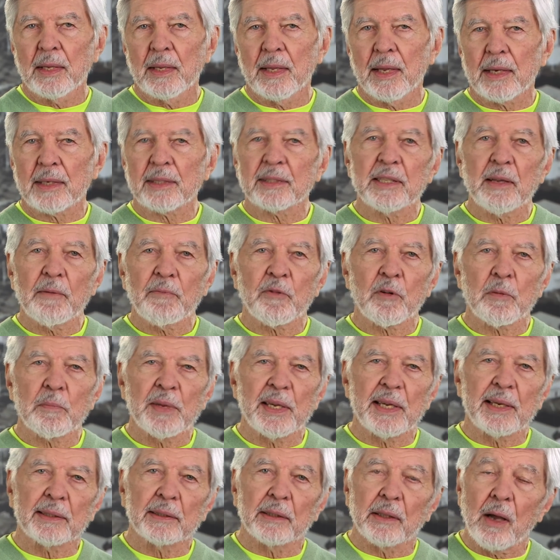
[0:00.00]
Except for
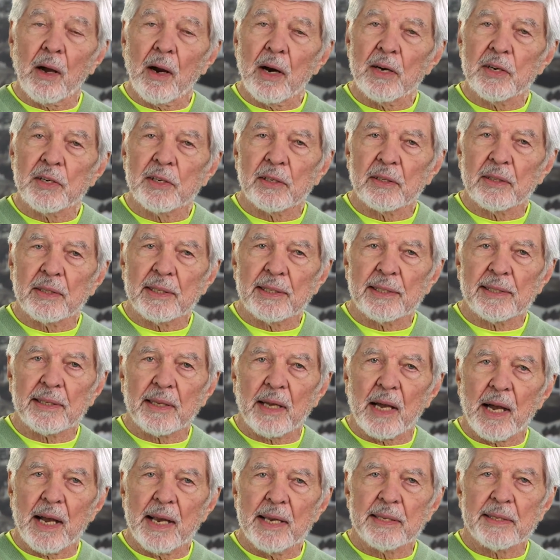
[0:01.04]
being larger in
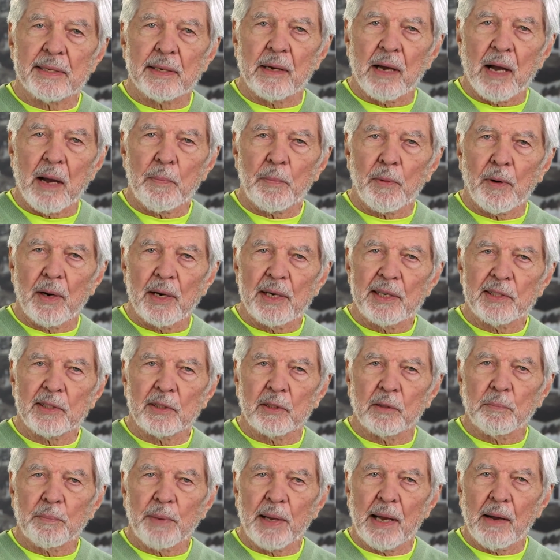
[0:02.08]
size and
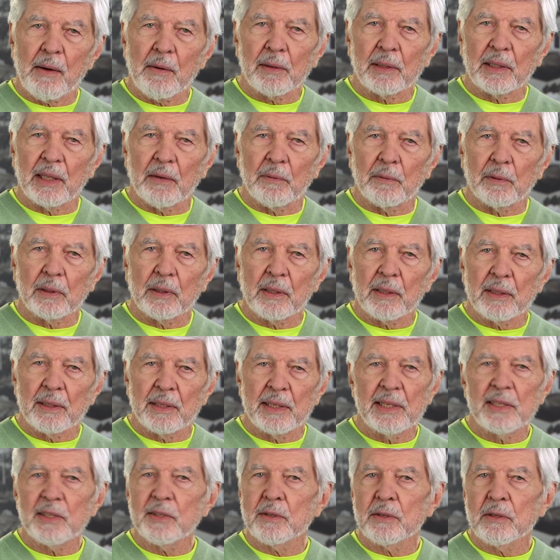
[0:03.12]
operational power level,
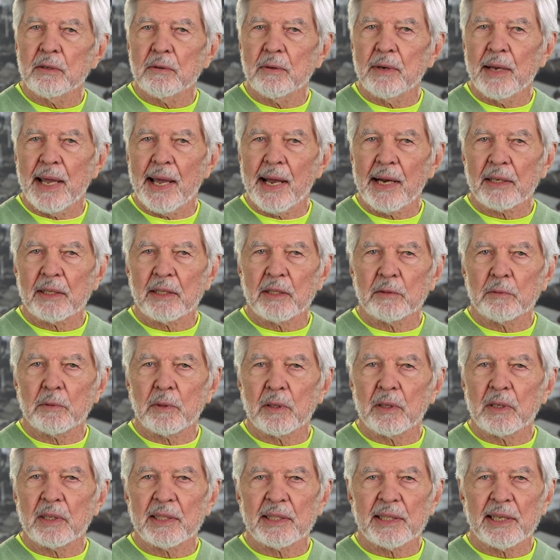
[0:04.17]
these two reactors
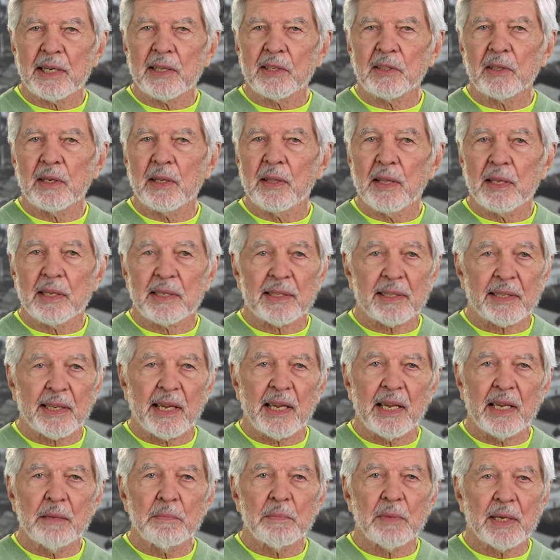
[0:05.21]
were essentially the
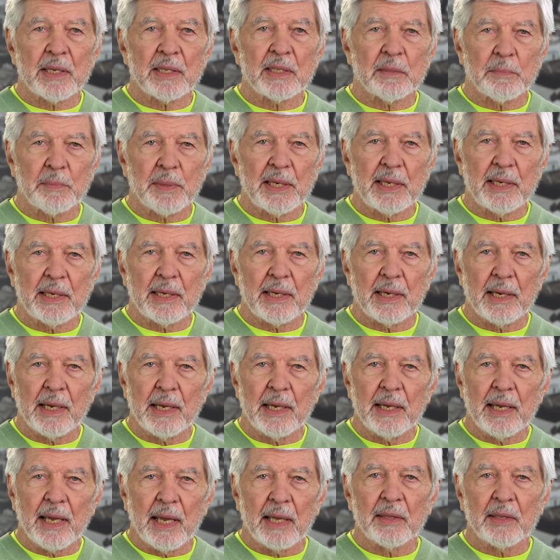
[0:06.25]
same as B
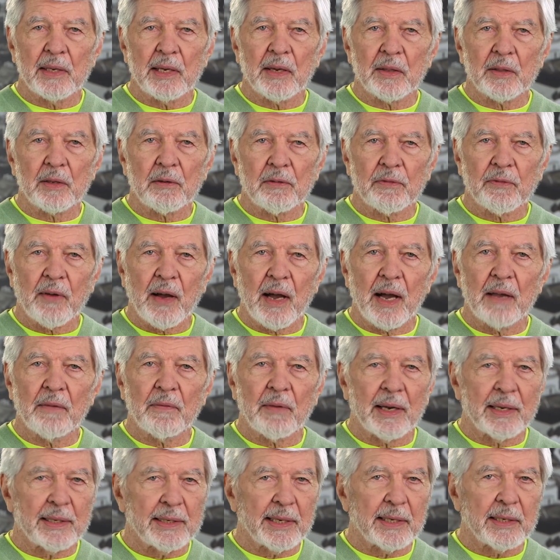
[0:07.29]
and the other
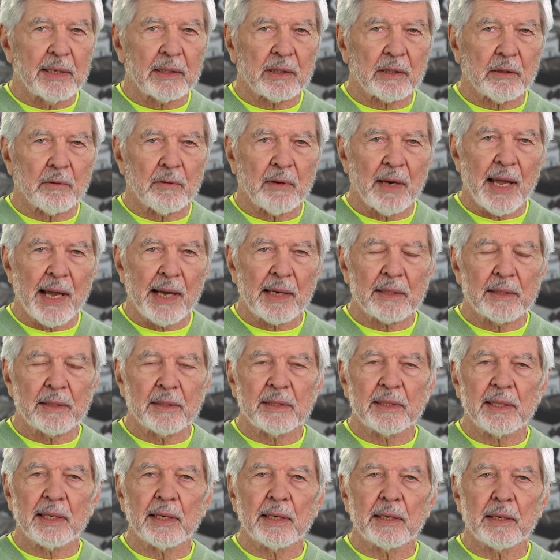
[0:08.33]
5 identical
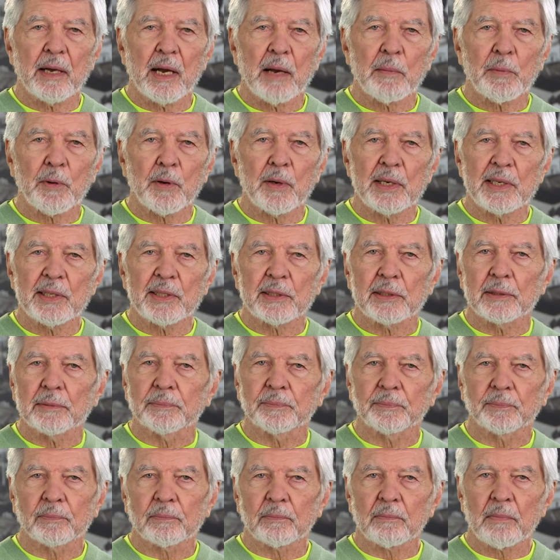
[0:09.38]
reactors in operation.
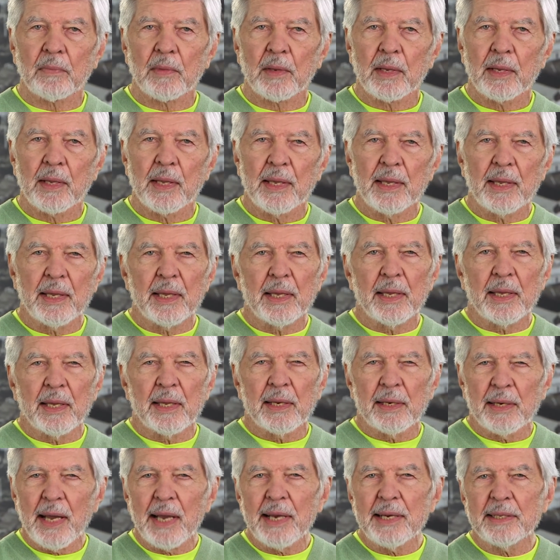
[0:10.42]

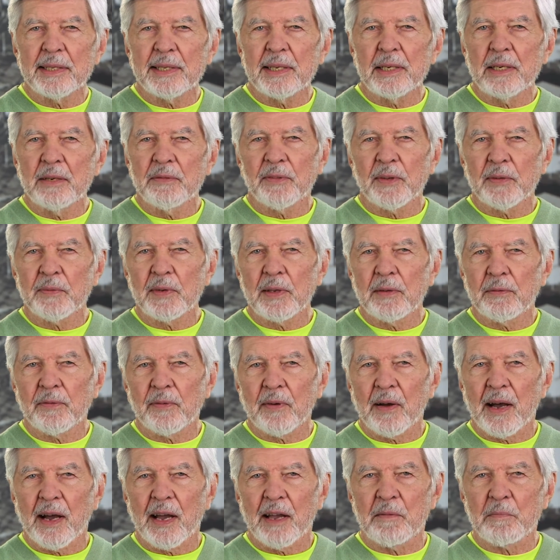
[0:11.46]
In
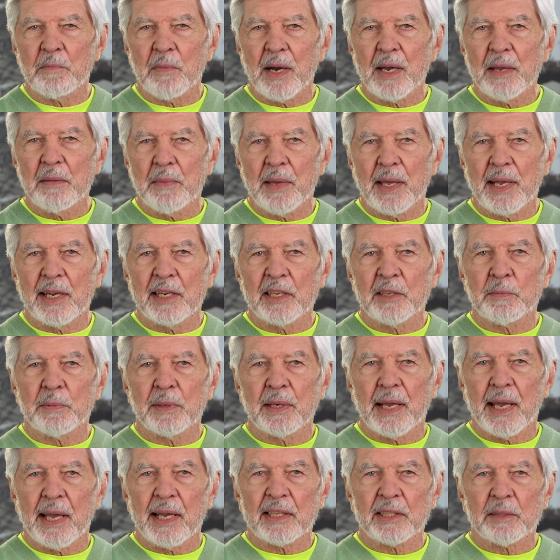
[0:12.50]
1955, my
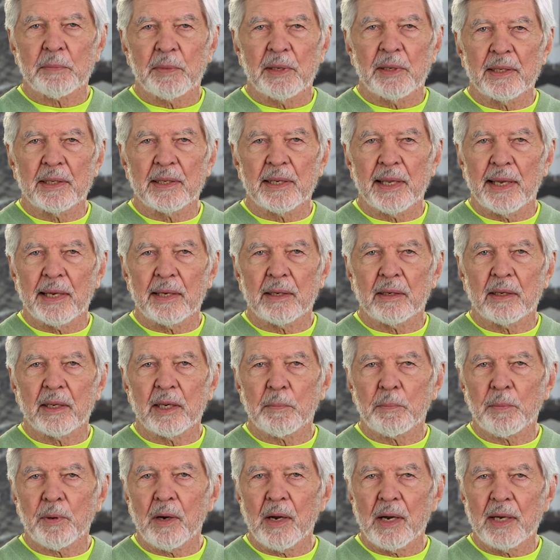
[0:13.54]
management asked take on
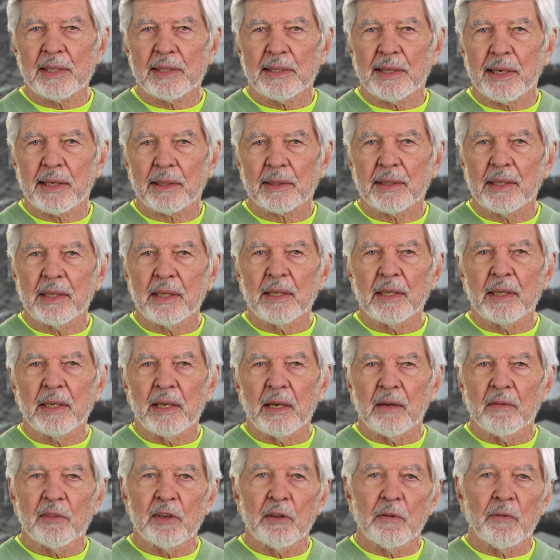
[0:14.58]
a project
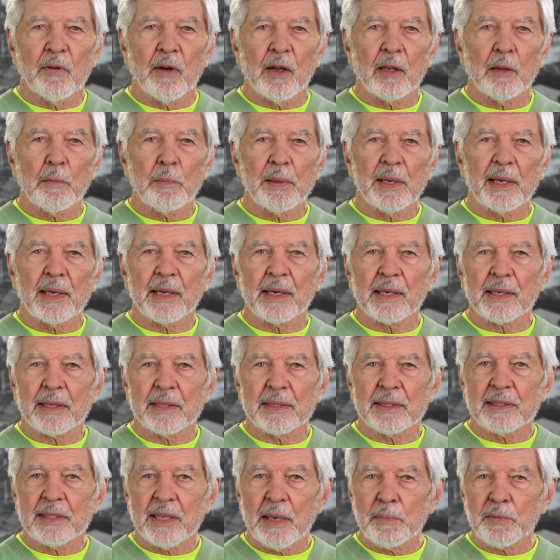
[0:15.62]
of developing a
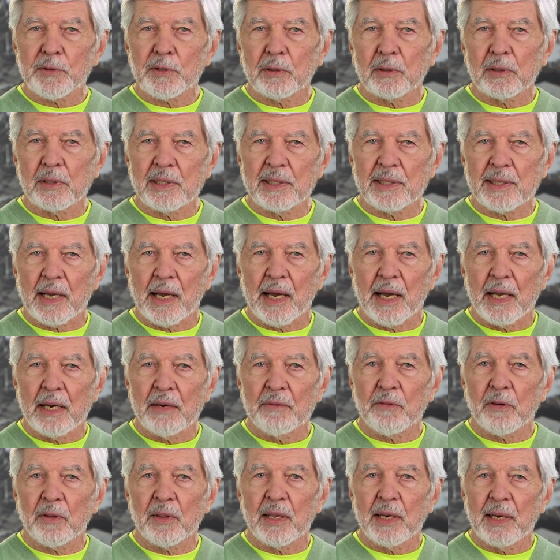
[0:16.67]
conceptual design
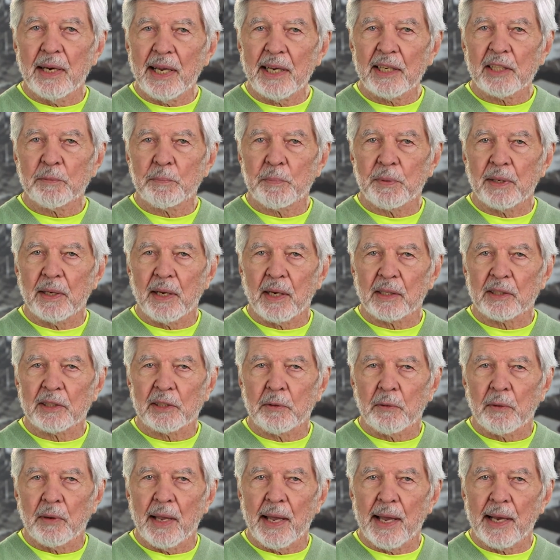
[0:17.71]
for the next
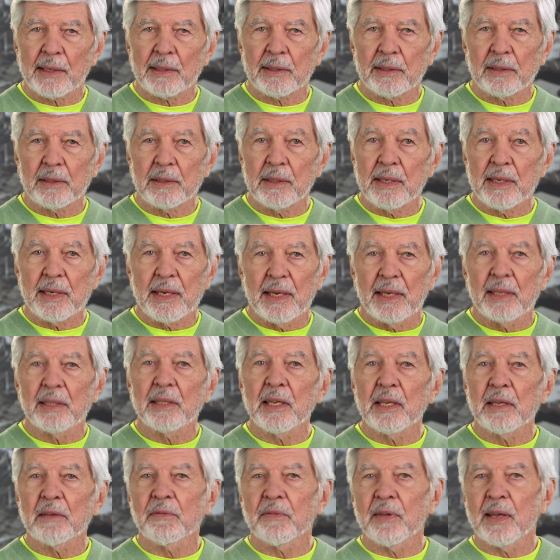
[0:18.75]
production reactor in
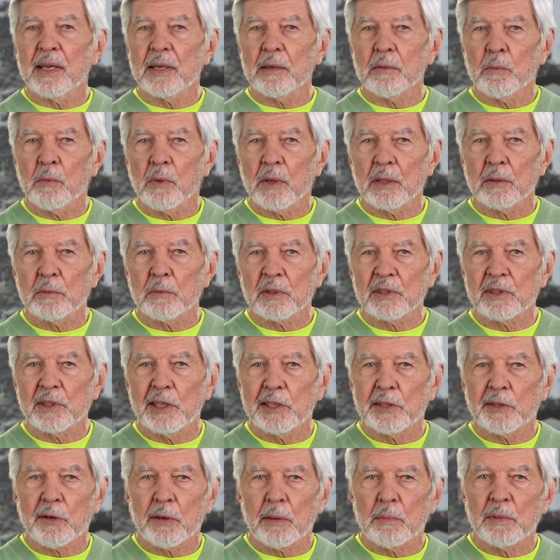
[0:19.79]
the event one was
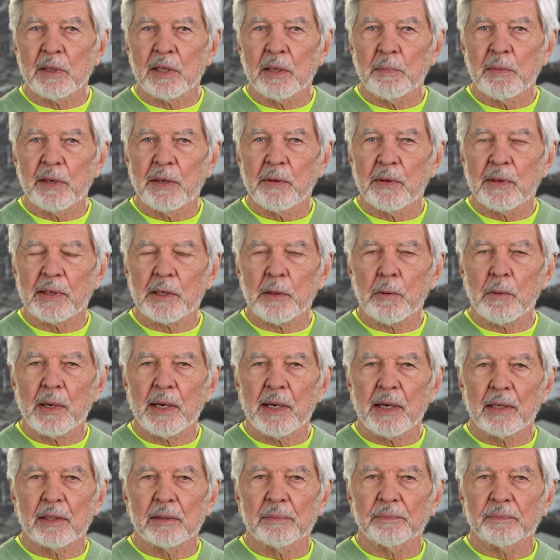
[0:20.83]
determined to be
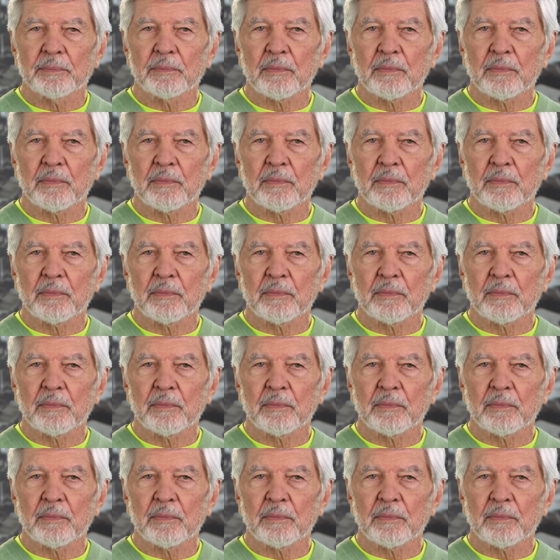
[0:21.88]
required.